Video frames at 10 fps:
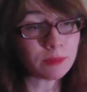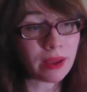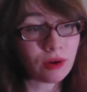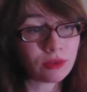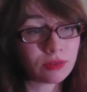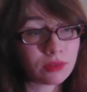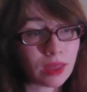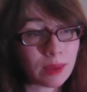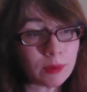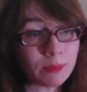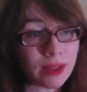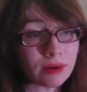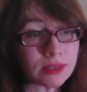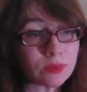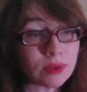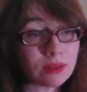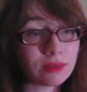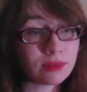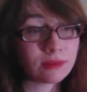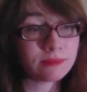mouth. I'm in Paris with
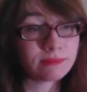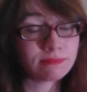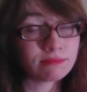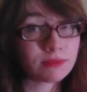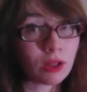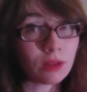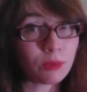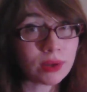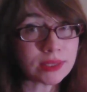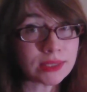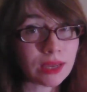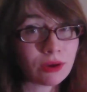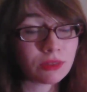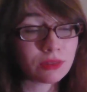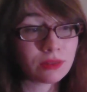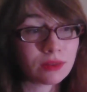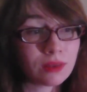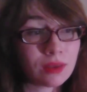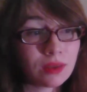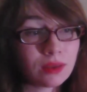all points south.
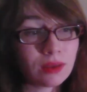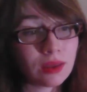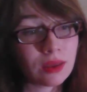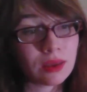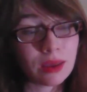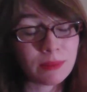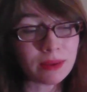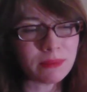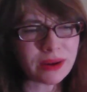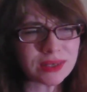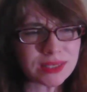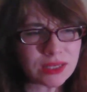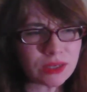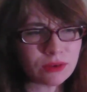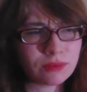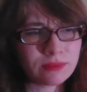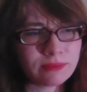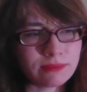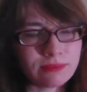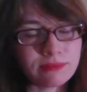Am I embarrassing you?
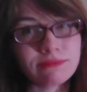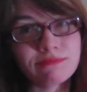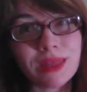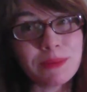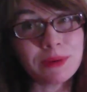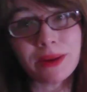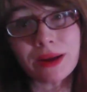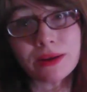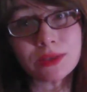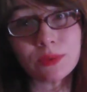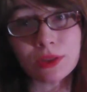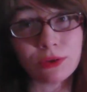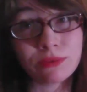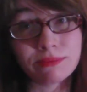I'm in Paris with you.